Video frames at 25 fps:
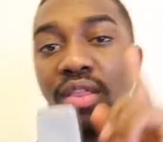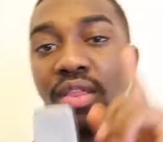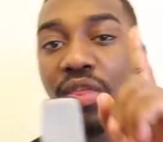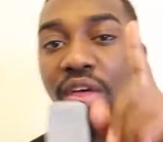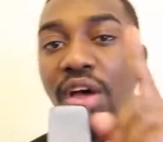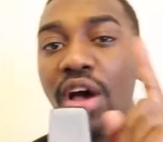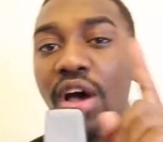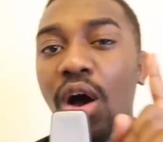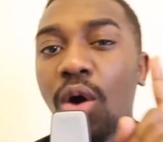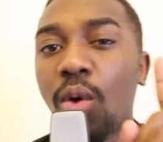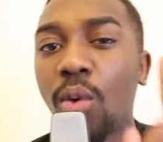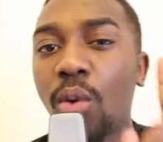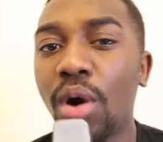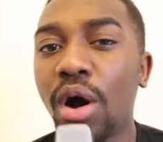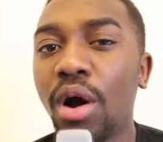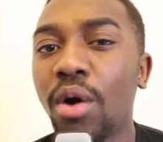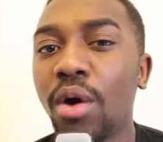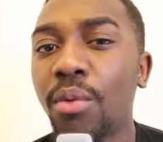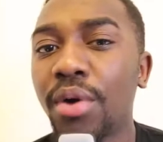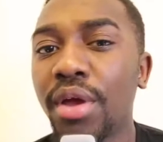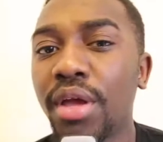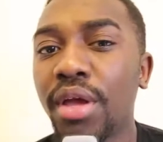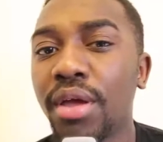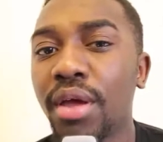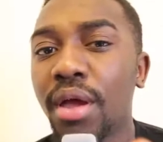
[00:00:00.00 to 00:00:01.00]
The
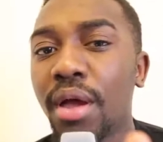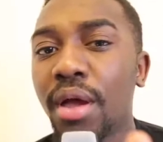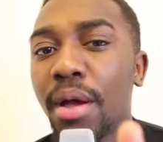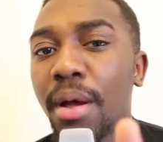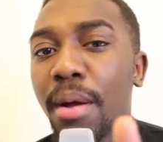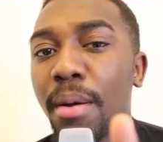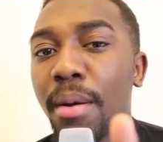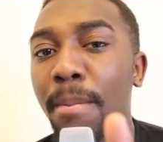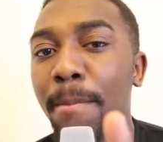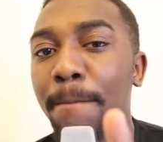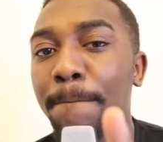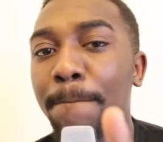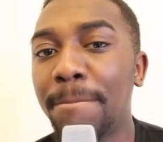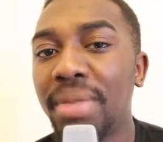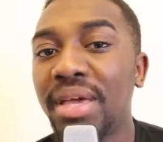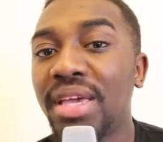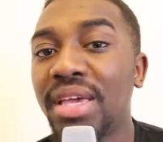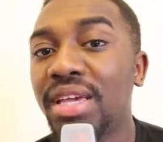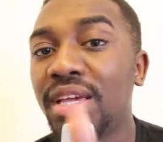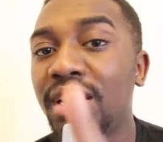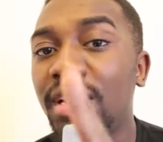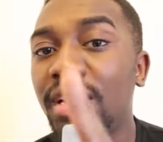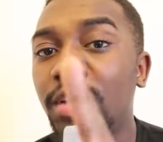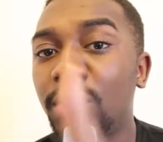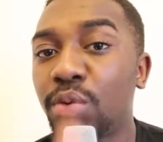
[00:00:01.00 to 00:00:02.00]
Huawei
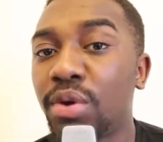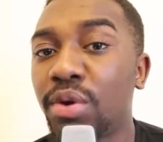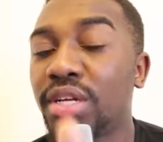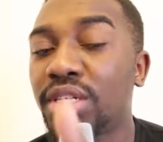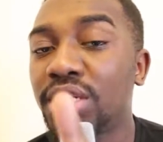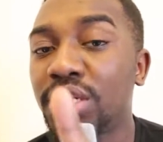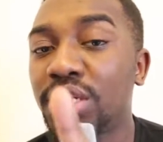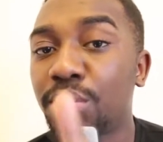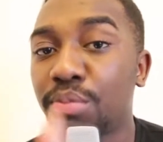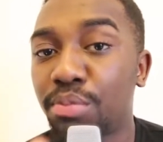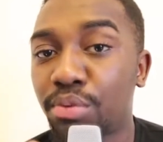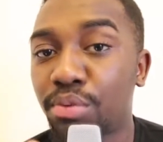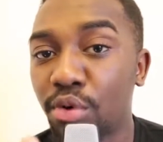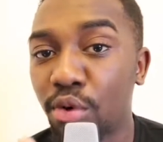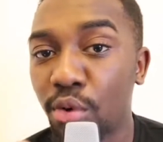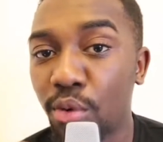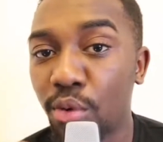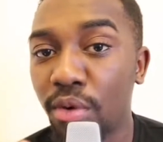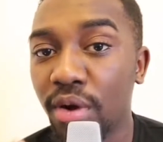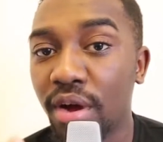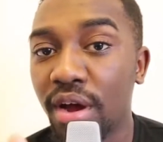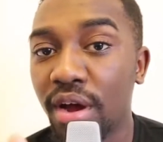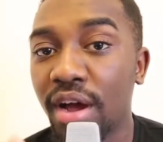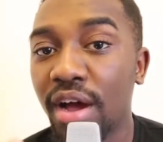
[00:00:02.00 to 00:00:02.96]
P20 Pro